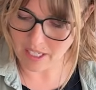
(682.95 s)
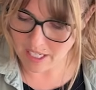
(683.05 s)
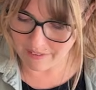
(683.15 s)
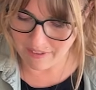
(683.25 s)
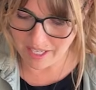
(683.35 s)

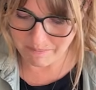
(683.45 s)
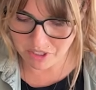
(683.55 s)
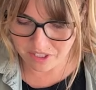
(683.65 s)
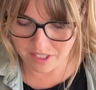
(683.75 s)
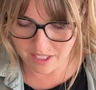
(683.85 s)
And then I'm
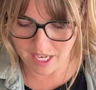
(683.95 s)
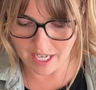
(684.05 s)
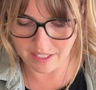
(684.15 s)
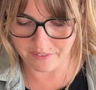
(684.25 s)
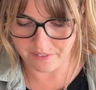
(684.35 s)
just gonna
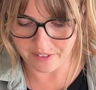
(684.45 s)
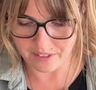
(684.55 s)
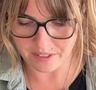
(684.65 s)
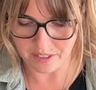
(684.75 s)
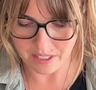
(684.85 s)
kind of
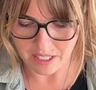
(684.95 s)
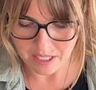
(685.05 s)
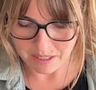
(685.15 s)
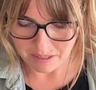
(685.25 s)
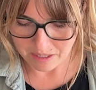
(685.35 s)

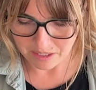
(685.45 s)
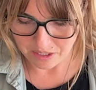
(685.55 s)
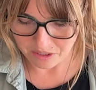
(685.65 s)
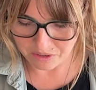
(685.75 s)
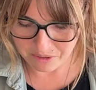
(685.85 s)

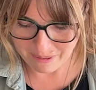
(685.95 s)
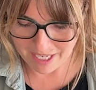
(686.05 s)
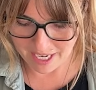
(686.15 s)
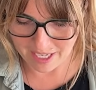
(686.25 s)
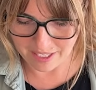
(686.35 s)
use my
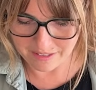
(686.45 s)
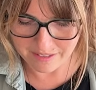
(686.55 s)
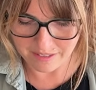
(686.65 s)
hands